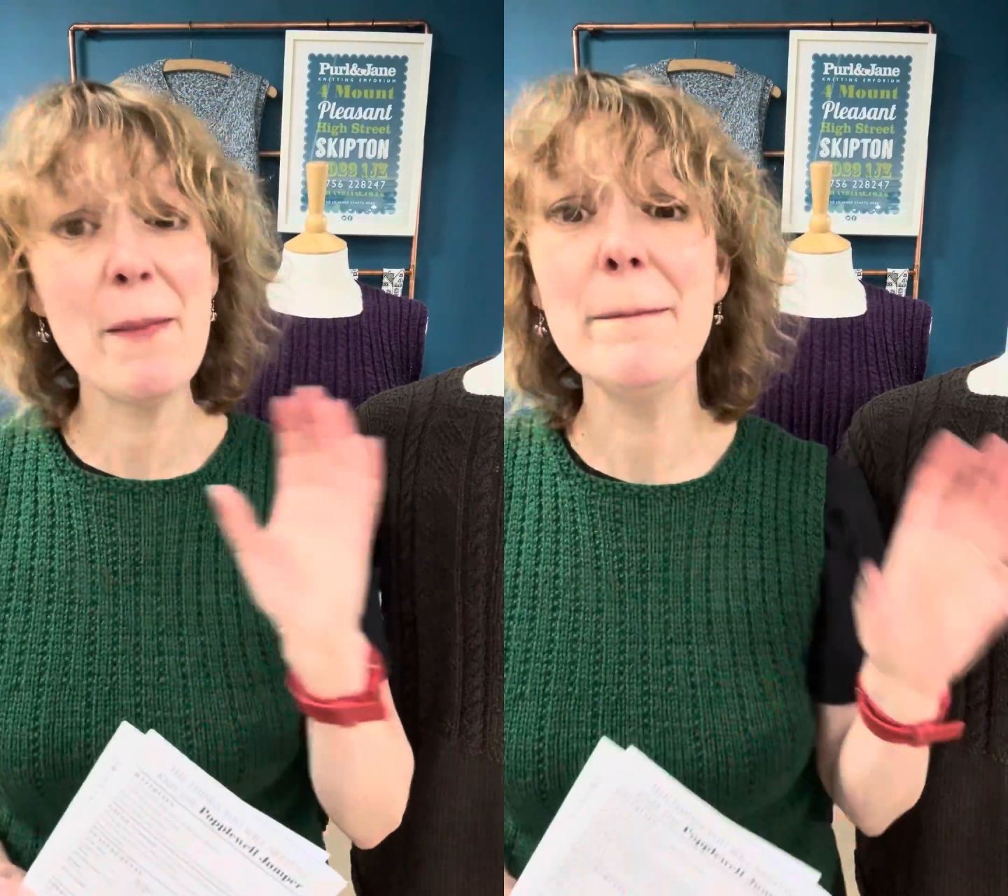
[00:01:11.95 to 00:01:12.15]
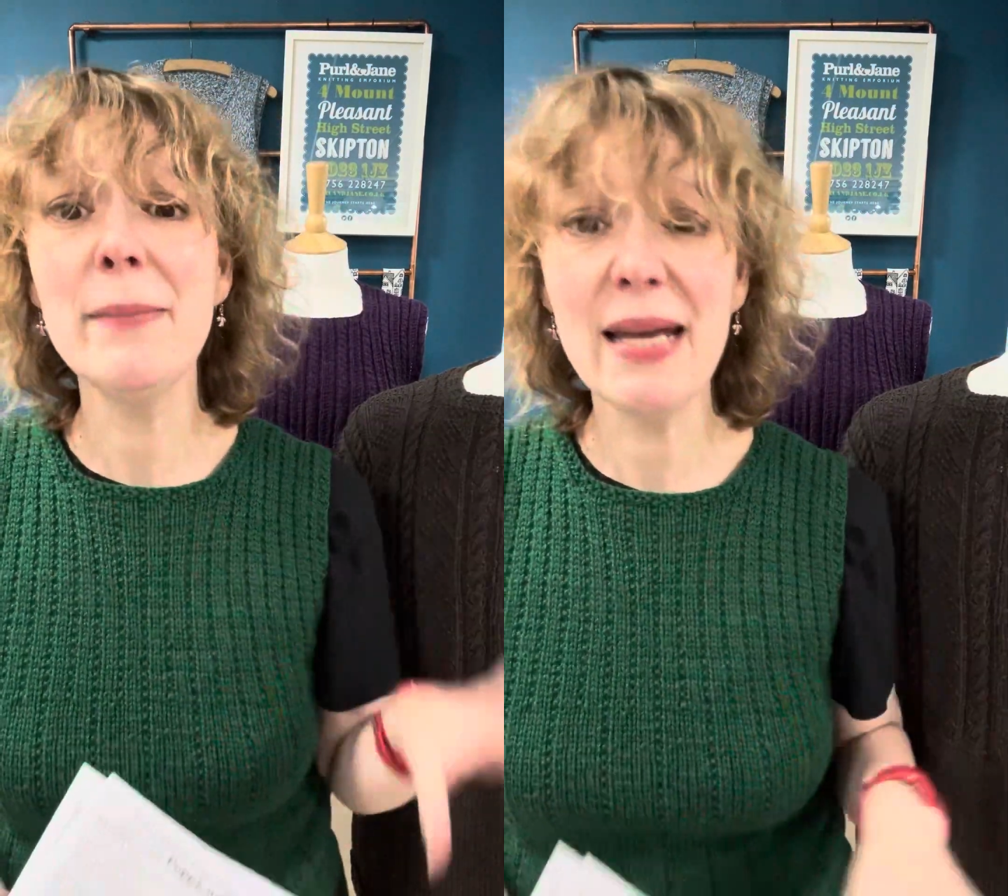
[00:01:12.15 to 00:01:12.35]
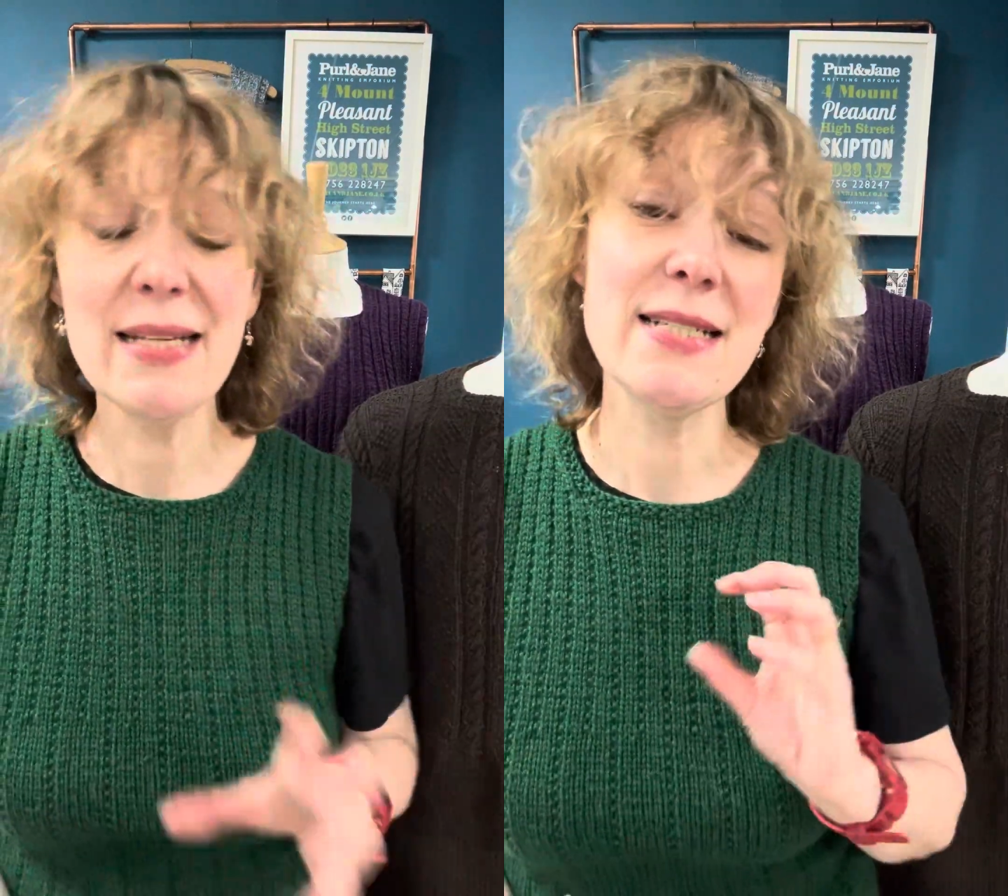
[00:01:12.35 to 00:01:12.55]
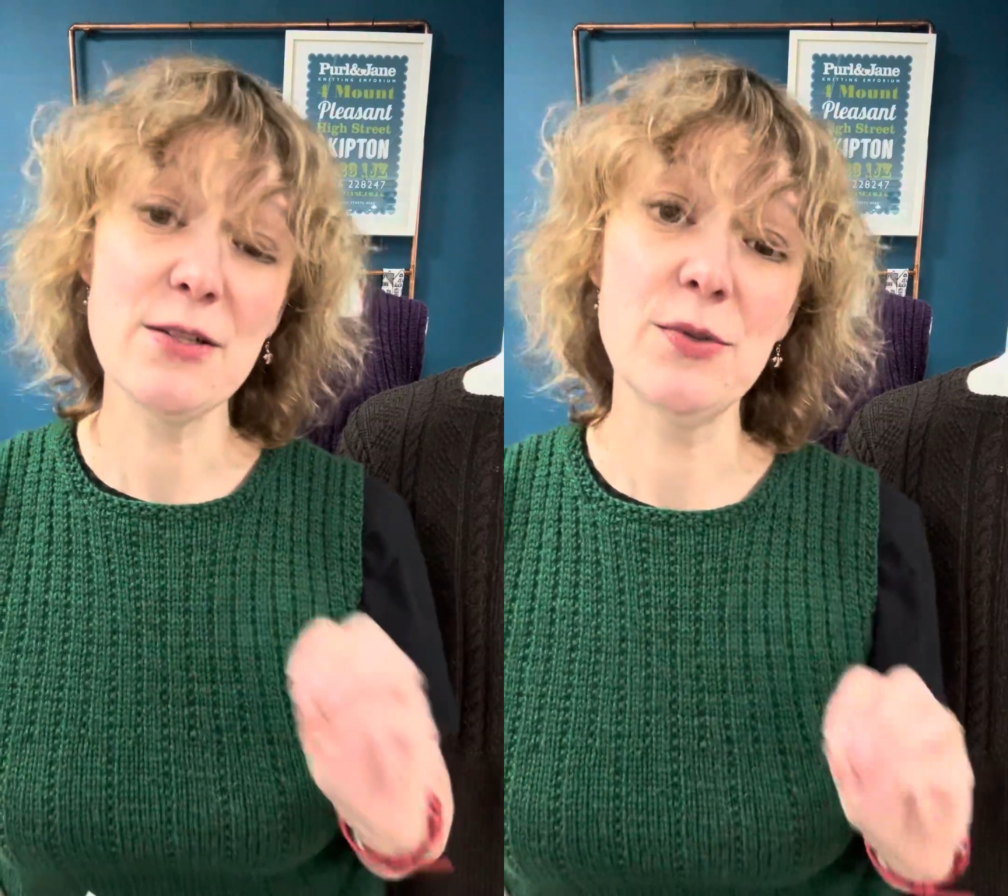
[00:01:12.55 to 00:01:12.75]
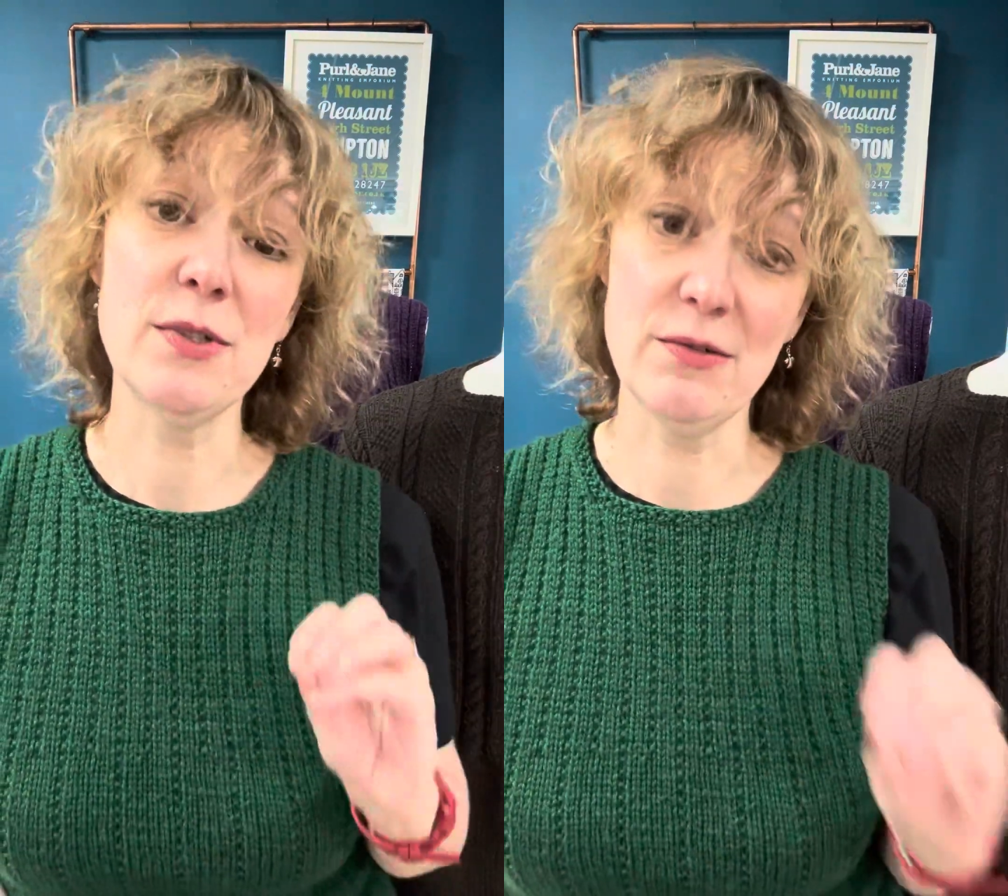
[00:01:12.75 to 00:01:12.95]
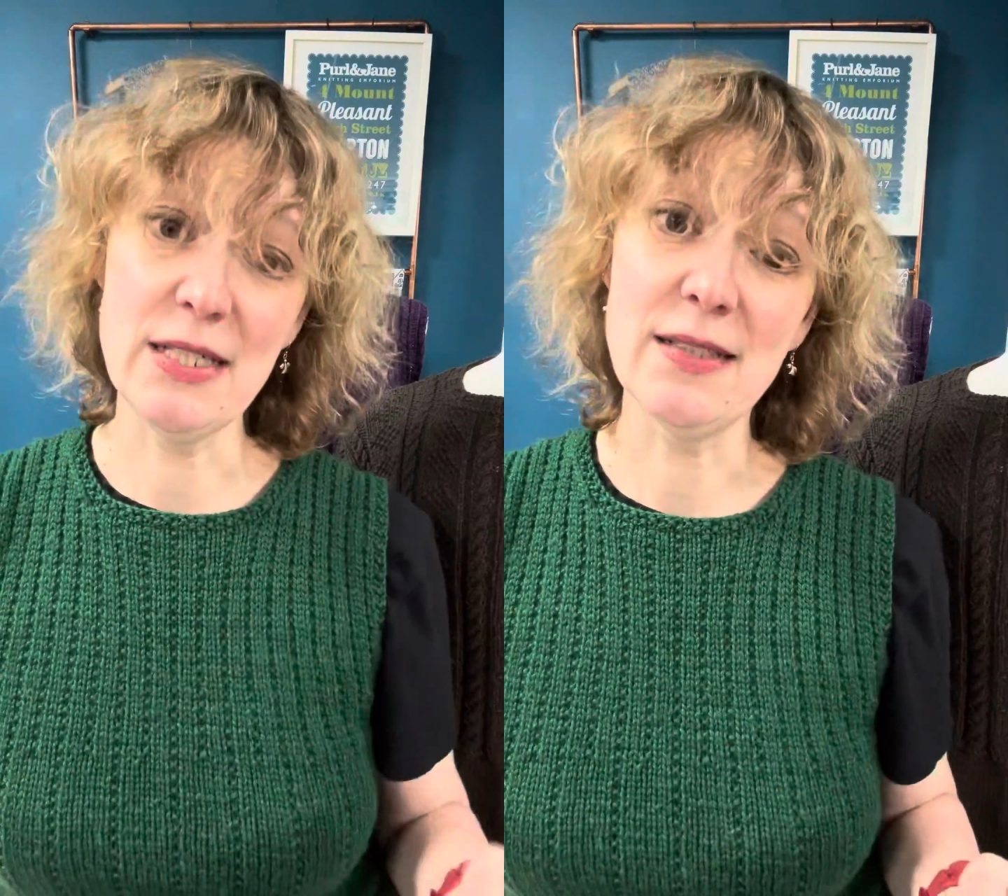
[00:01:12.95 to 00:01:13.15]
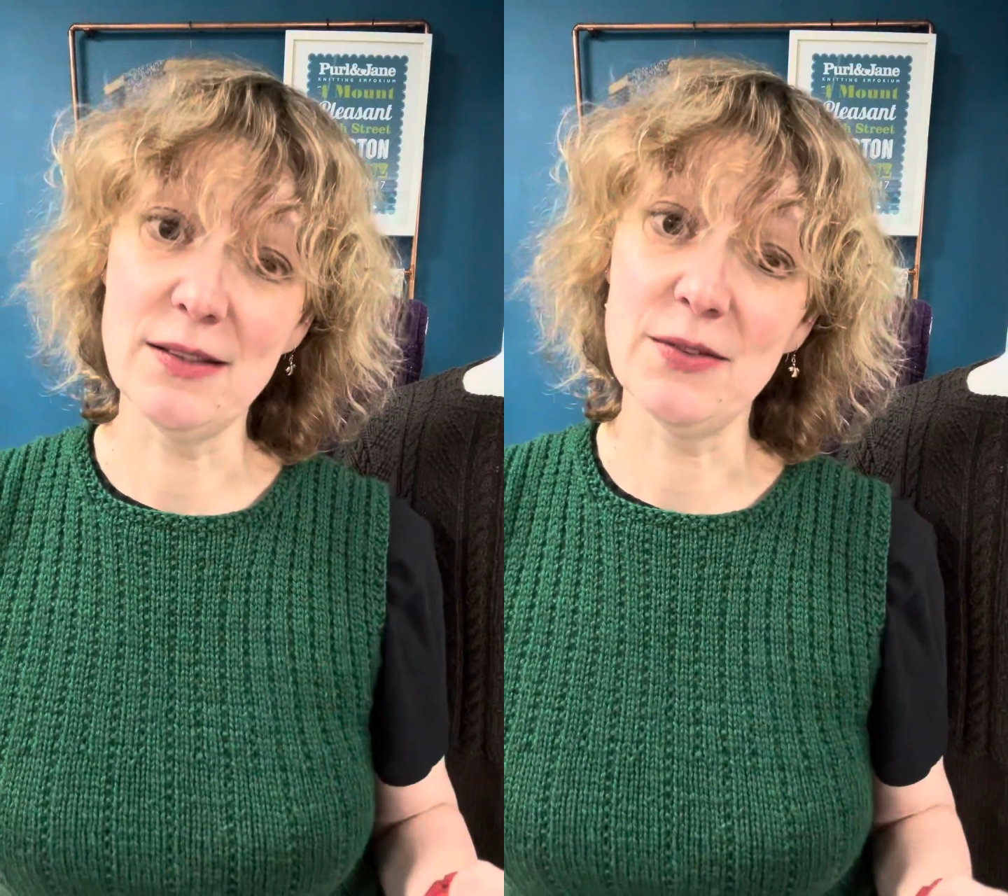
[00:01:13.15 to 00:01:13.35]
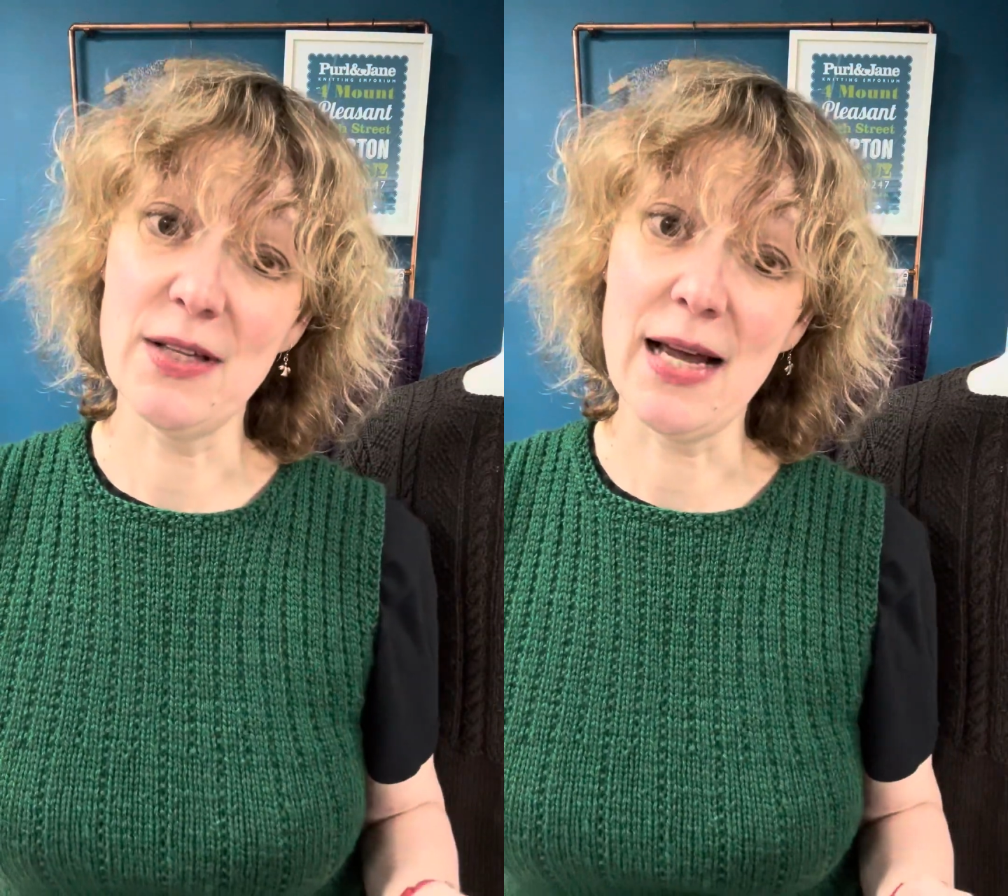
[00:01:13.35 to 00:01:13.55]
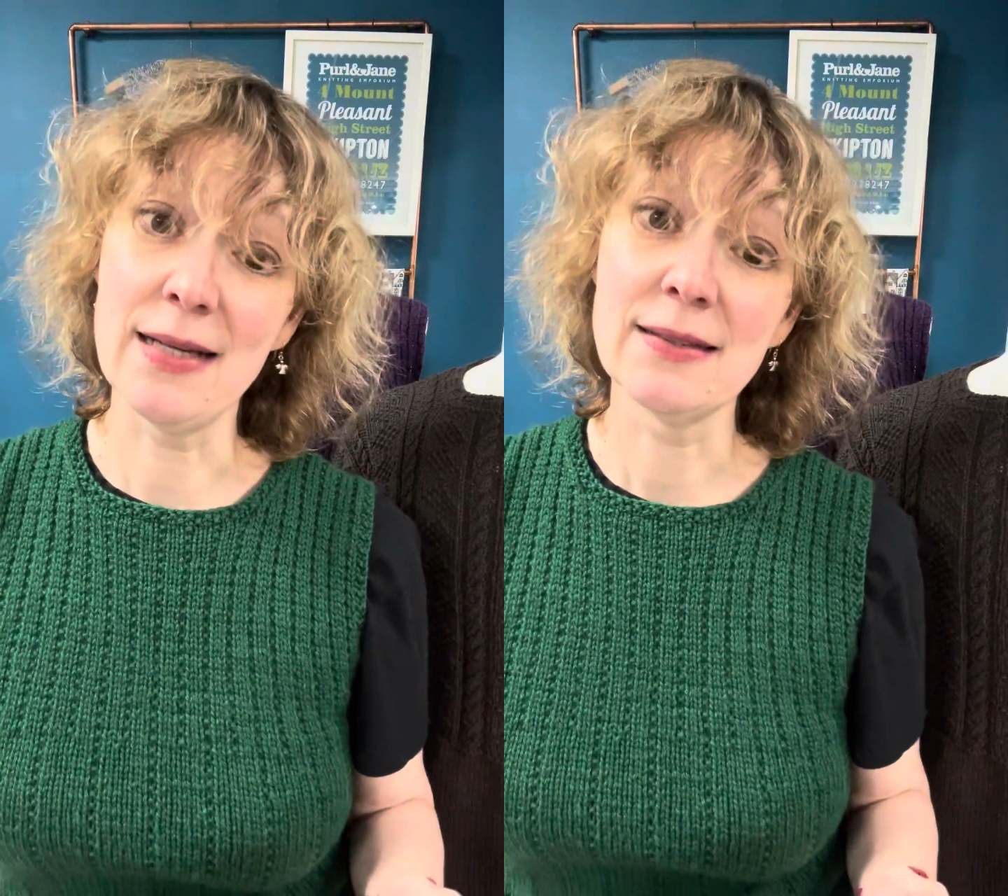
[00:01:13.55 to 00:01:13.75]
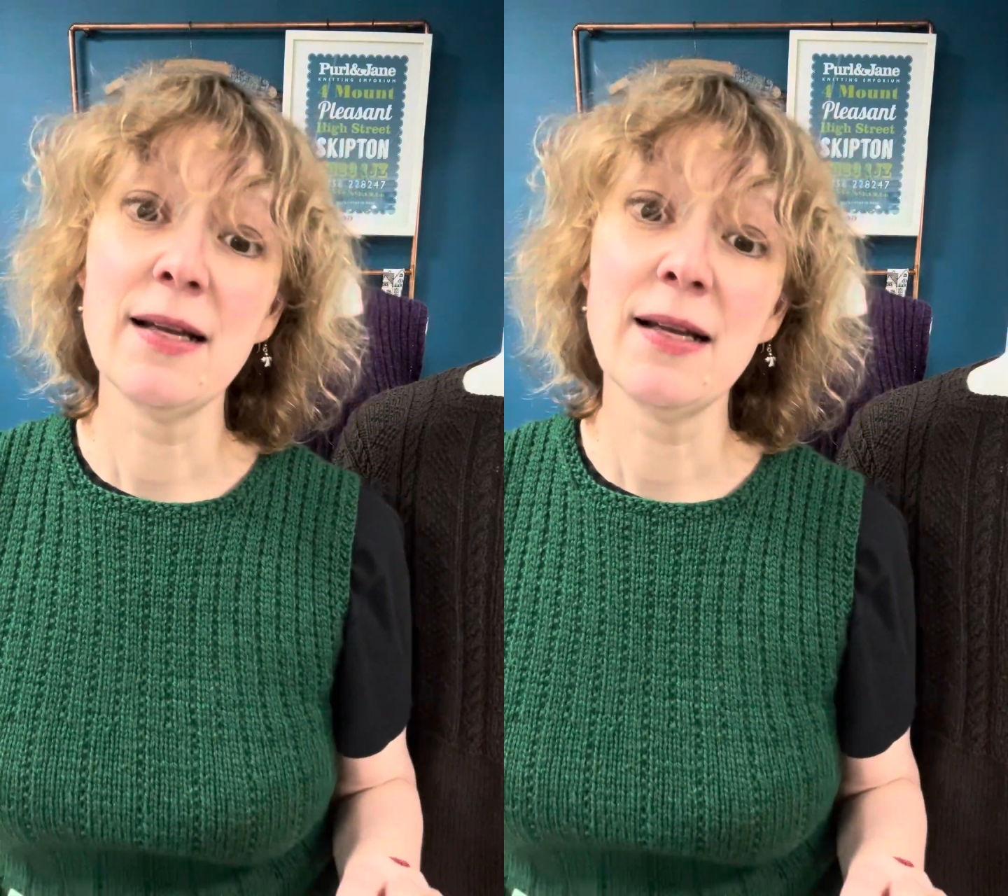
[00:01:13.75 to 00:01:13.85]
are many different reasons for that.